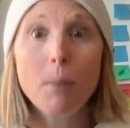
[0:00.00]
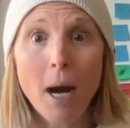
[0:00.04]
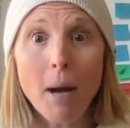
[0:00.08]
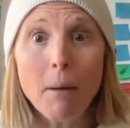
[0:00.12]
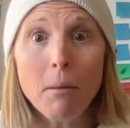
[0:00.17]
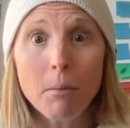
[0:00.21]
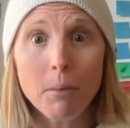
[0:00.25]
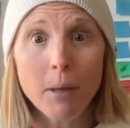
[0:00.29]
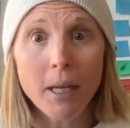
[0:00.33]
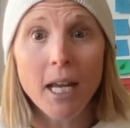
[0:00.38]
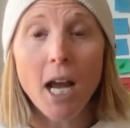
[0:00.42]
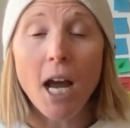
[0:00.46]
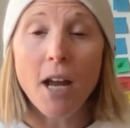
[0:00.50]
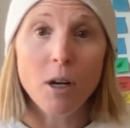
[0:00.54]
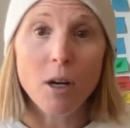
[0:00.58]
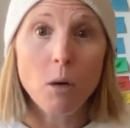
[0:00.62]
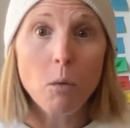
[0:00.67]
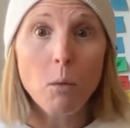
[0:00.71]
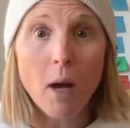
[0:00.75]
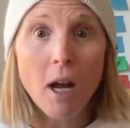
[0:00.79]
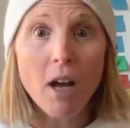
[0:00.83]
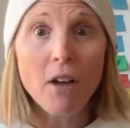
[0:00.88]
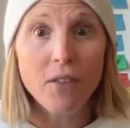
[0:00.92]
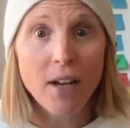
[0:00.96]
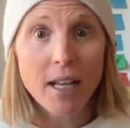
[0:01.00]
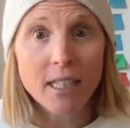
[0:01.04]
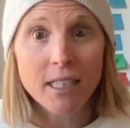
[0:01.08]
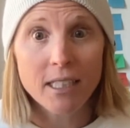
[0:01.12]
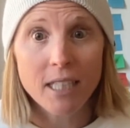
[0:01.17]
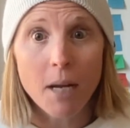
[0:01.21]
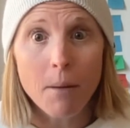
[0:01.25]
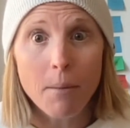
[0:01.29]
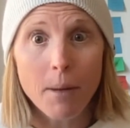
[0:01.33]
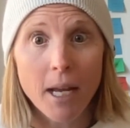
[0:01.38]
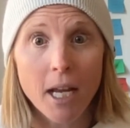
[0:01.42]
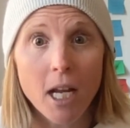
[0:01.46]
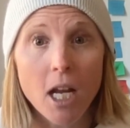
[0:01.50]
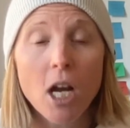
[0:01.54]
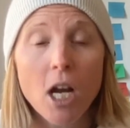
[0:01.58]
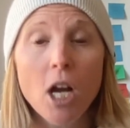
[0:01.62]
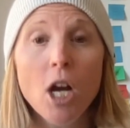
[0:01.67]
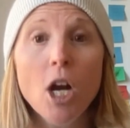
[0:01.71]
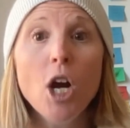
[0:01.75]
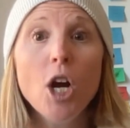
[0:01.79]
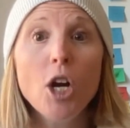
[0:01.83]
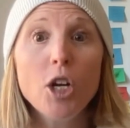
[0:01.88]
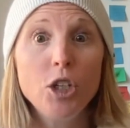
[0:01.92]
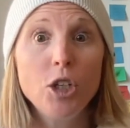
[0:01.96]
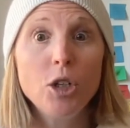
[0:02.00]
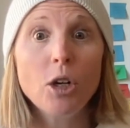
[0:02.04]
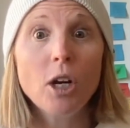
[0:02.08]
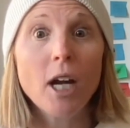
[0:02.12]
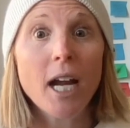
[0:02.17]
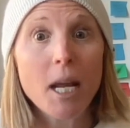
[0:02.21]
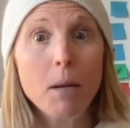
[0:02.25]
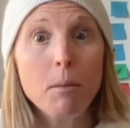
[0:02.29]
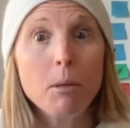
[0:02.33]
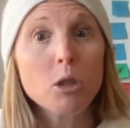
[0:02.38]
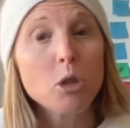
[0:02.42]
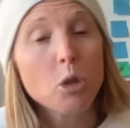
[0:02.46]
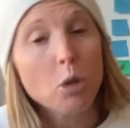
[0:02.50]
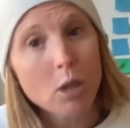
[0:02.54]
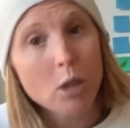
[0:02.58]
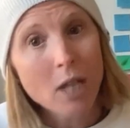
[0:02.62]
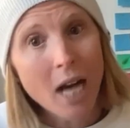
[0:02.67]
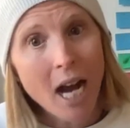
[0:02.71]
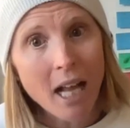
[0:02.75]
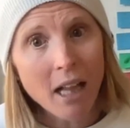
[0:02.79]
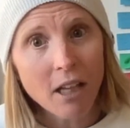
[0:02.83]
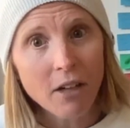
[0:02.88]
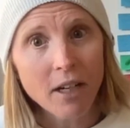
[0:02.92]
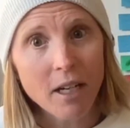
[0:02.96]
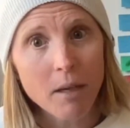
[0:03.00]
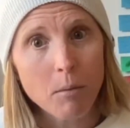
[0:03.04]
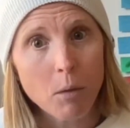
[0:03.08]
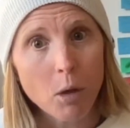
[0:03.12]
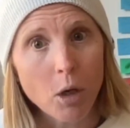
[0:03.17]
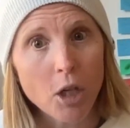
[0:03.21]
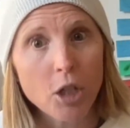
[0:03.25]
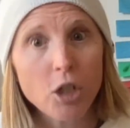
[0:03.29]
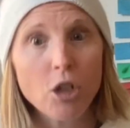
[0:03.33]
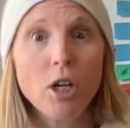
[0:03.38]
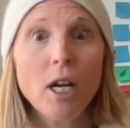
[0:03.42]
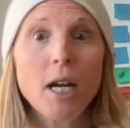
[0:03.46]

Probably on a well fed stomach, you're able to tolerate more.